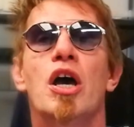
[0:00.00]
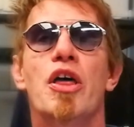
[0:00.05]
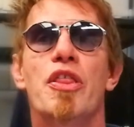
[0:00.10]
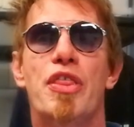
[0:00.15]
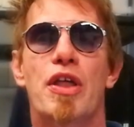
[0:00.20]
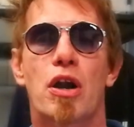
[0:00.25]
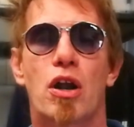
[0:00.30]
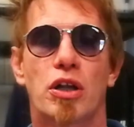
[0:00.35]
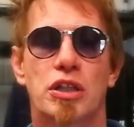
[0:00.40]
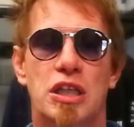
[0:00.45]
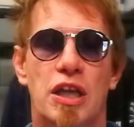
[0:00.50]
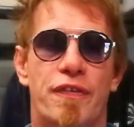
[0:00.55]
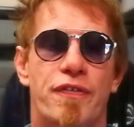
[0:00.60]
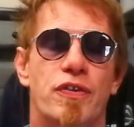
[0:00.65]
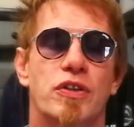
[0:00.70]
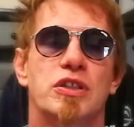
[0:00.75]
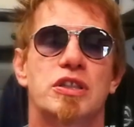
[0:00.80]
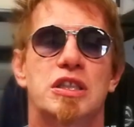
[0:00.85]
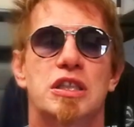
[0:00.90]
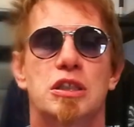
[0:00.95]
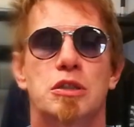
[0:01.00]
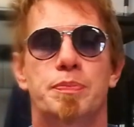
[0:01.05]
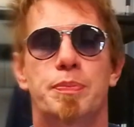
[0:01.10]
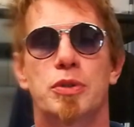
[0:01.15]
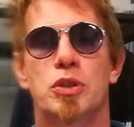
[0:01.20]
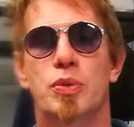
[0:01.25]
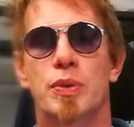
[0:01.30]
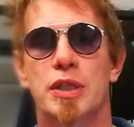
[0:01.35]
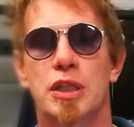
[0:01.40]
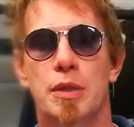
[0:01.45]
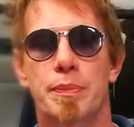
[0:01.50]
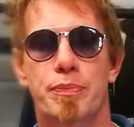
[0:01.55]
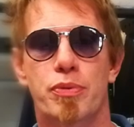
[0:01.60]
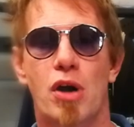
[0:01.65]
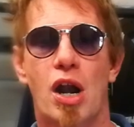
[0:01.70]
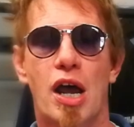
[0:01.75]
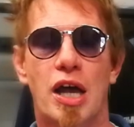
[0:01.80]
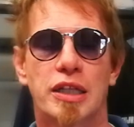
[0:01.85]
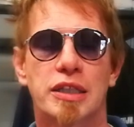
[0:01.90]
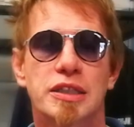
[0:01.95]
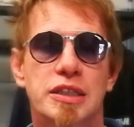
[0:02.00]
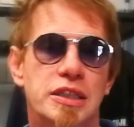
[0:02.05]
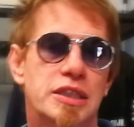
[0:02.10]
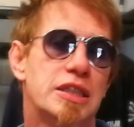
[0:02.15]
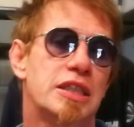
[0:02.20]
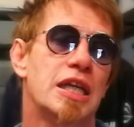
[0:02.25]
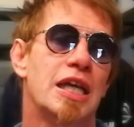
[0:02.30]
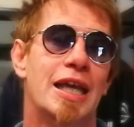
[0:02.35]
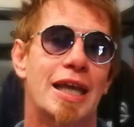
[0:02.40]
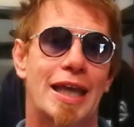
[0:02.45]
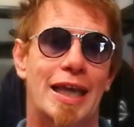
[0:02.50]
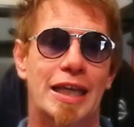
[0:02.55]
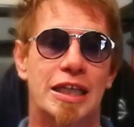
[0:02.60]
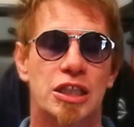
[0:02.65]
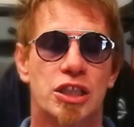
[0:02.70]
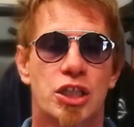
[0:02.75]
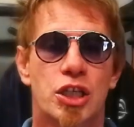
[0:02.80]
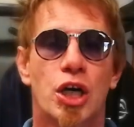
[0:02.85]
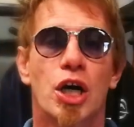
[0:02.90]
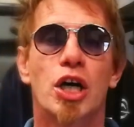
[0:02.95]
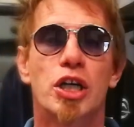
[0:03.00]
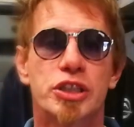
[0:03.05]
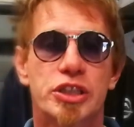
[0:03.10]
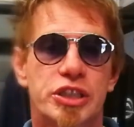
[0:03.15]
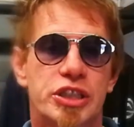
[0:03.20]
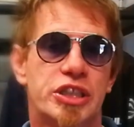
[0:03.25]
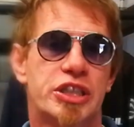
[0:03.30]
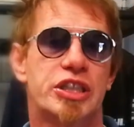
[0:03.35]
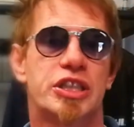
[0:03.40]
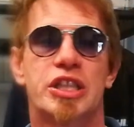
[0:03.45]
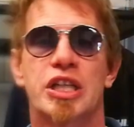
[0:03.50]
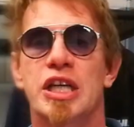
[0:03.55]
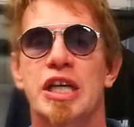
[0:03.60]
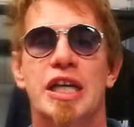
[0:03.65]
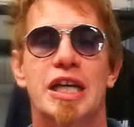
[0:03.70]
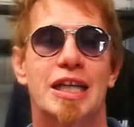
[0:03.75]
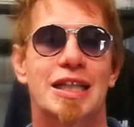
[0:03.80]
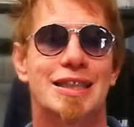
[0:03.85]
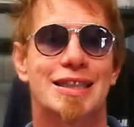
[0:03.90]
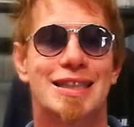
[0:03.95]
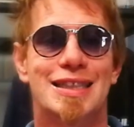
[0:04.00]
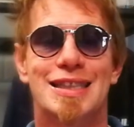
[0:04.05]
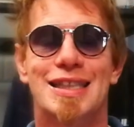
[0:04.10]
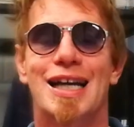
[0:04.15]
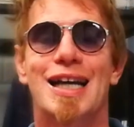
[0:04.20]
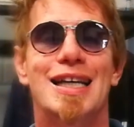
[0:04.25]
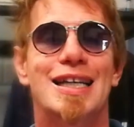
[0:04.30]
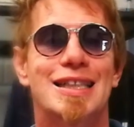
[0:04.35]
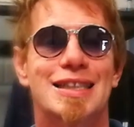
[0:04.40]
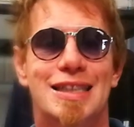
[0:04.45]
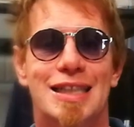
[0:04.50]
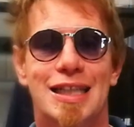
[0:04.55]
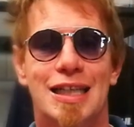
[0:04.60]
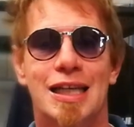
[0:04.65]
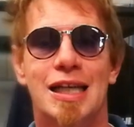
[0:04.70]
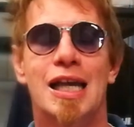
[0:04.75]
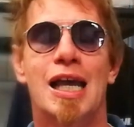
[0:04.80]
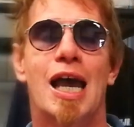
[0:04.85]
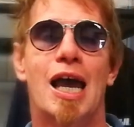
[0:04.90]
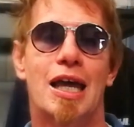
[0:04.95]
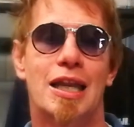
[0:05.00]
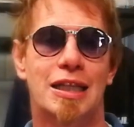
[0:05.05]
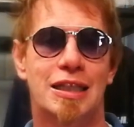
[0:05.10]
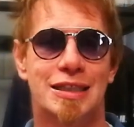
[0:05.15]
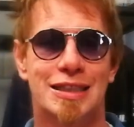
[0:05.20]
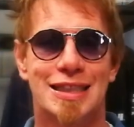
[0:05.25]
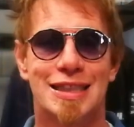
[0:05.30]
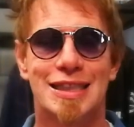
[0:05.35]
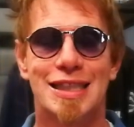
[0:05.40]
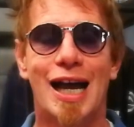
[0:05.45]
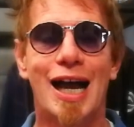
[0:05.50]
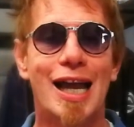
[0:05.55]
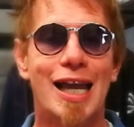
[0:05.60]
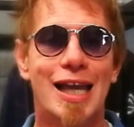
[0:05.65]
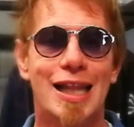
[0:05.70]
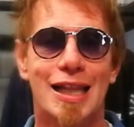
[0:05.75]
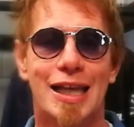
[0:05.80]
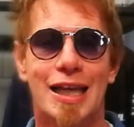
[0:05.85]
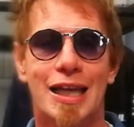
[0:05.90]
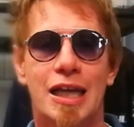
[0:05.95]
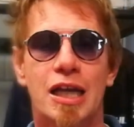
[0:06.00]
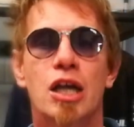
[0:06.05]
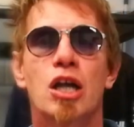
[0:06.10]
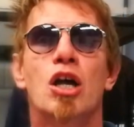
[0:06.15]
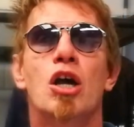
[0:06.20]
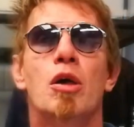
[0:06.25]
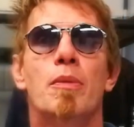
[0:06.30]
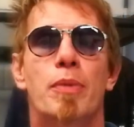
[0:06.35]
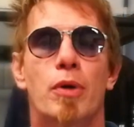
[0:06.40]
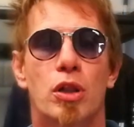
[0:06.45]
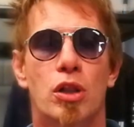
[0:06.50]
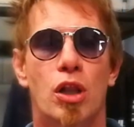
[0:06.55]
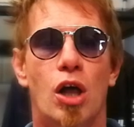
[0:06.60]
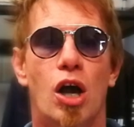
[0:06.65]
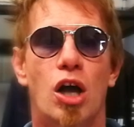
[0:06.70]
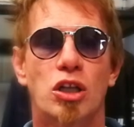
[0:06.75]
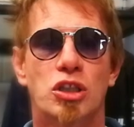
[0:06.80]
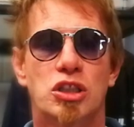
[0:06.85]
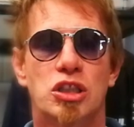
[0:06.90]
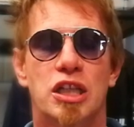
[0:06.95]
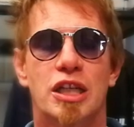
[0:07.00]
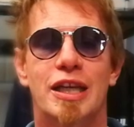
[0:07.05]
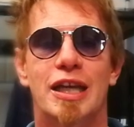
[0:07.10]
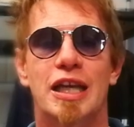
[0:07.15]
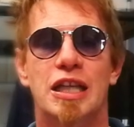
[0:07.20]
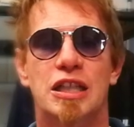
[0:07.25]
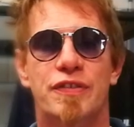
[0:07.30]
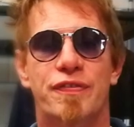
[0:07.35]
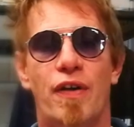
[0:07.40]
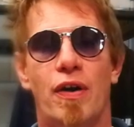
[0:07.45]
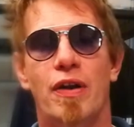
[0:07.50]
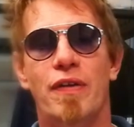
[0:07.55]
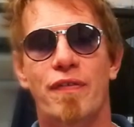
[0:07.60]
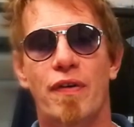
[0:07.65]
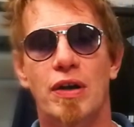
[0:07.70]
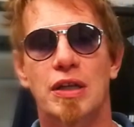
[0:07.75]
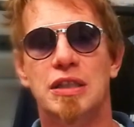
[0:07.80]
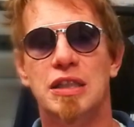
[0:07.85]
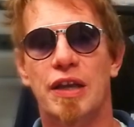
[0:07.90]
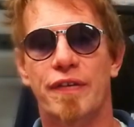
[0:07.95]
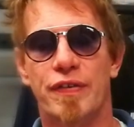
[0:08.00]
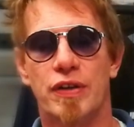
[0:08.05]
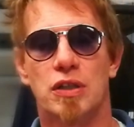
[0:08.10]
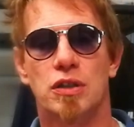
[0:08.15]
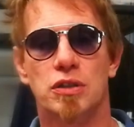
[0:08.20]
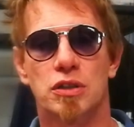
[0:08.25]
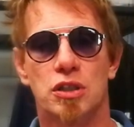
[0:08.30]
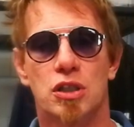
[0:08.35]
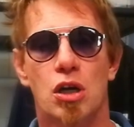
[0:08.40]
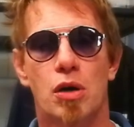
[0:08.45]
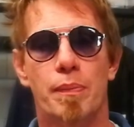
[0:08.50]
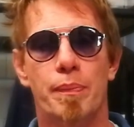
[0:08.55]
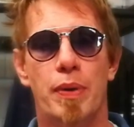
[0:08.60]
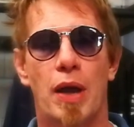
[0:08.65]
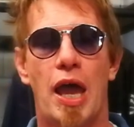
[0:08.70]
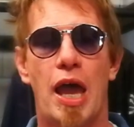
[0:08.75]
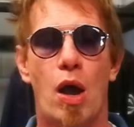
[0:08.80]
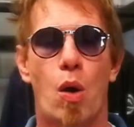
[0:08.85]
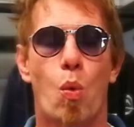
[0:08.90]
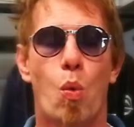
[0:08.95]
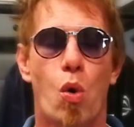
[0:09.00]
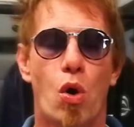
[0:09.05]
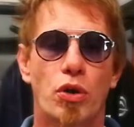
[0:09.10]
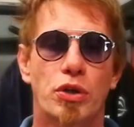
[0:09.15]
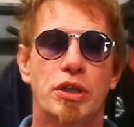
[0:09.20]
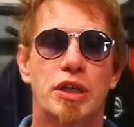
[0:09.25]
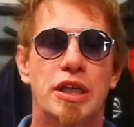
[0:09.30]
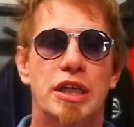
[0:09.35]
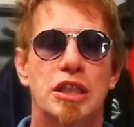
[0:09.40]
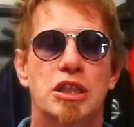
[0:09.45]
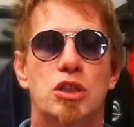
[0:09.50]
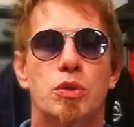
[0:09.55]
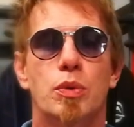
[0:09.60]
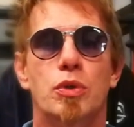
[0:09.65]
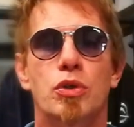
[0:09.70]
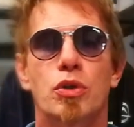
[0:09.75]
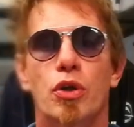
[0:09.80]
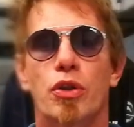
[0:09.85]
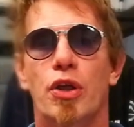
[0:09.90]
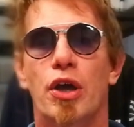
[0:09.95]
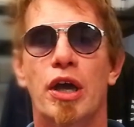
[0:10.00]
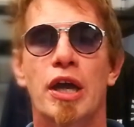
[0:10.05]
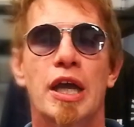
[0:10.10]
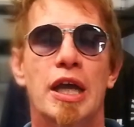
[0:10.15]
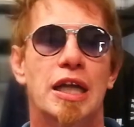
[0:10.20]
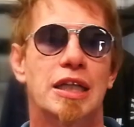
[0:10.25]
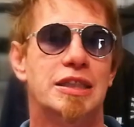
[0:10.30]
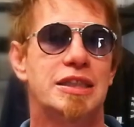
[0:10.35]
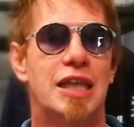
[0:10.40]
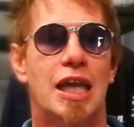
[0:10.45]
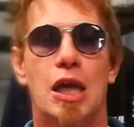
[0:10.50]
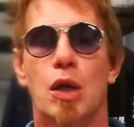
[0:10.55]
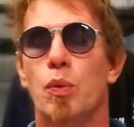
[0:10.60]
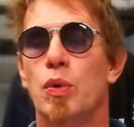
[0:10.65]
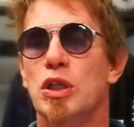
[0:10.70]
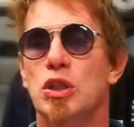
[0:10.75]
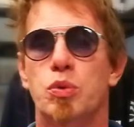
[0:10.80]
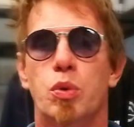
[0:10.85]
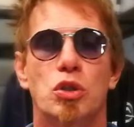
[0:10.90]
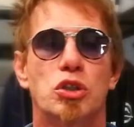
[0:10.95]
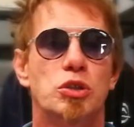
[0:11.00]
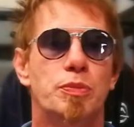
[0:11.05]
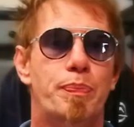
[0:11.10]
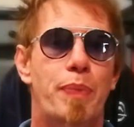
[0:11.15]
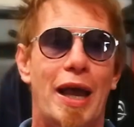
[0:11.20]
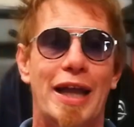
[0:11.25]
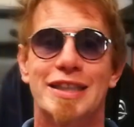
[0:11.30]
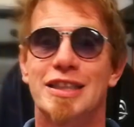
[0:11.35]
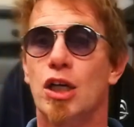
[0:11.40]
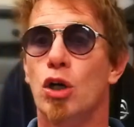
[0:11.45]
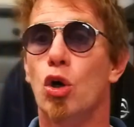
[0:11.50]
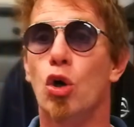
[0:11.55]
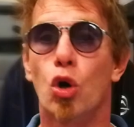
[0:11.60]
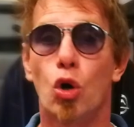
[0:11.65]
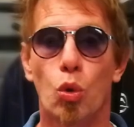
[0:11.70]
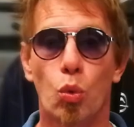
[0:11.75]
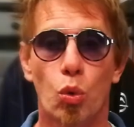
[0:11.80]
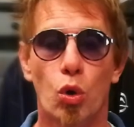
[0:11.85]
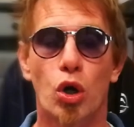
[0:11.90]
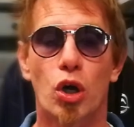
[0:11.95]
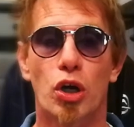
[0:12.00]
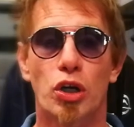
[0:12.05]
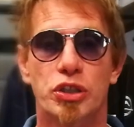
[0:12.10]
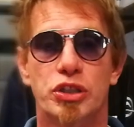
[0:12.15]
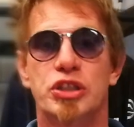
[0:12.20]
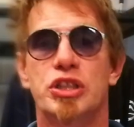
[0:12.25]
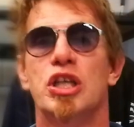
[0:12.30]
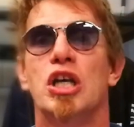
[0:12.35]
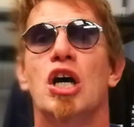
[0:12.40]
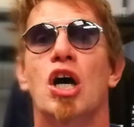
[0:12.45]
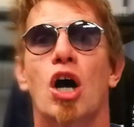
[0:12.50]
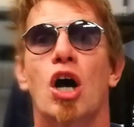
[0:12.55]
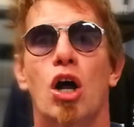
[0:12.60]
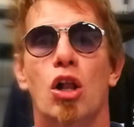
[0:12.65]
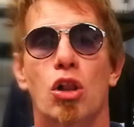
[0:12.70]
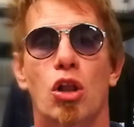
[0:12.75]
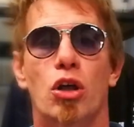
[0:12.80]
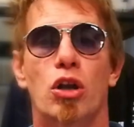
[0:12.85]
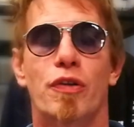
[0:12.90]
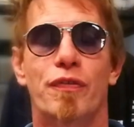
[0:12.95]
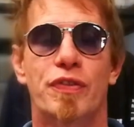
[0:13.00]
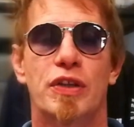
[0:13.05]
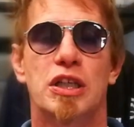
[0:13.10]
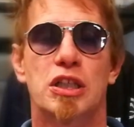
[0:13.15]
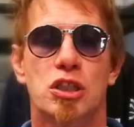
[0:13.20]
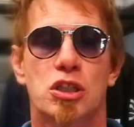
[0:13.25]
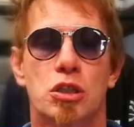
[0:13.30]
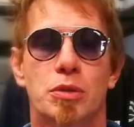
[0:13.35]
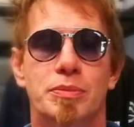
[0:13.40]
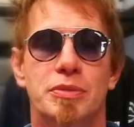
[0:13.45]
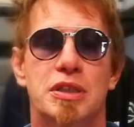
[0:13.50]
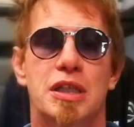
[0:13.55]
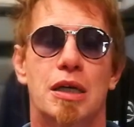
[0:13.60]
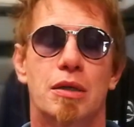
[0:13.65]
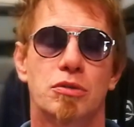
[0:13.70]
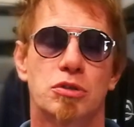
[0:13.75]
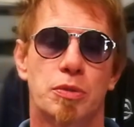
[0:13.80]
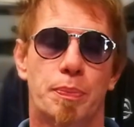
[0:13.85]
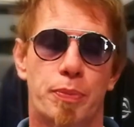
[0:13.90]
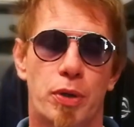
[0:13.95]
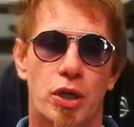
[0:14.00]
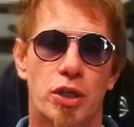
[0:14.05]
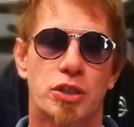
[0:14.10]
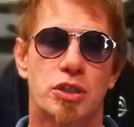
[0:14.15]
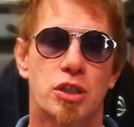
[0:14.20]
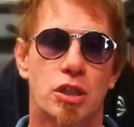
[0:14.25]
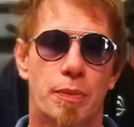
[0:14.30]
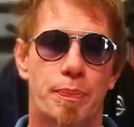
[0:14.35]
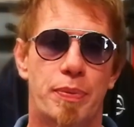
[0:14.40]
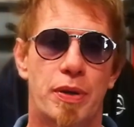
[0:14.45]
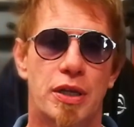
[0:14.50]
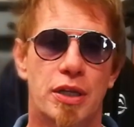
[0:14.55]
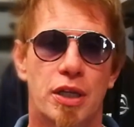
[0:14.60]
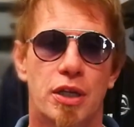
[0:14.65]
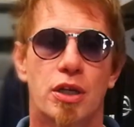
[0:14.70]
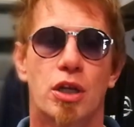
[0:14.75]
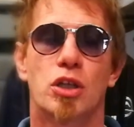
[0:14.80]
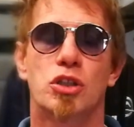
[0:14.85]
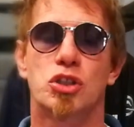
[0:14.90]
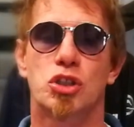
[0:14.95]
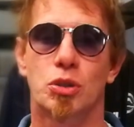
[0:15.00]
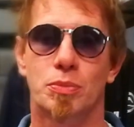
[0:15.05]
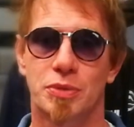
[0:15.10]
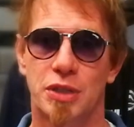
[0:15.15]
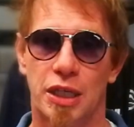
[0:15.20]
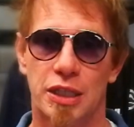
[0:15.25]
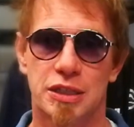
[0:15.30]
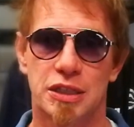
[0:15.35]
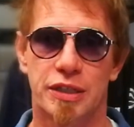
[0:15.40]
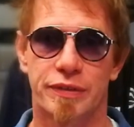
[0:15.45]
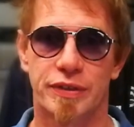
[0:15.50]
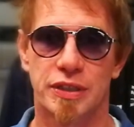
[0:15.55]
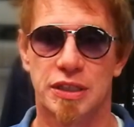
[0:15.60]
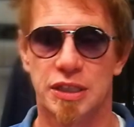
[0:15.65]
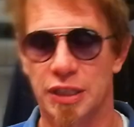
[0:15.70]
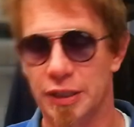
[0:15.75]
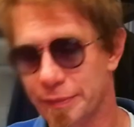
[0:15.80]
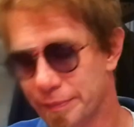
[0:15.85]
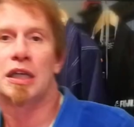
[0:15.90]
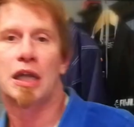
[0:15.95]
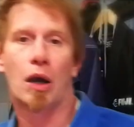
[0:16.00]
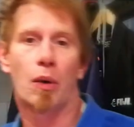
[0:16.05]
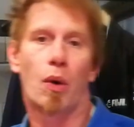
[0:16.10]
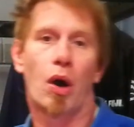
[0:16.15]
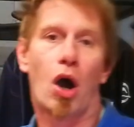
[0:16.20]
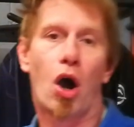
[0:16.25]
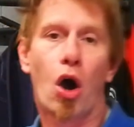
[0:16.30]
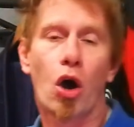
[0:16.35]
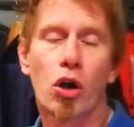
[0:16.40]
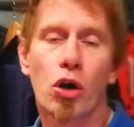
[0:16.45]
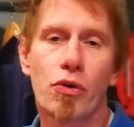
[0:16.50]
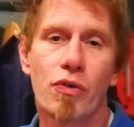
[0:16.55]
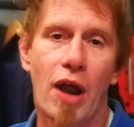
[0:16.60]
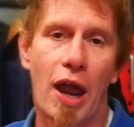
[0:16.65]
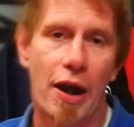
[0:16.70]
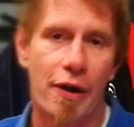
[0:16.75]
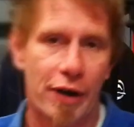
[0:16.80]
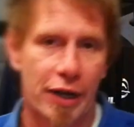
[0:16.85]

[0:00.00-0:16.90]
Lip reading: There are differences between the brands in cuts, in sizing, and in styling, but largely it's very, very difficult to compare one gi to another in saying which one's better or worse. A lot of this comes down to personal opinion and subjectivity. Now, on a rare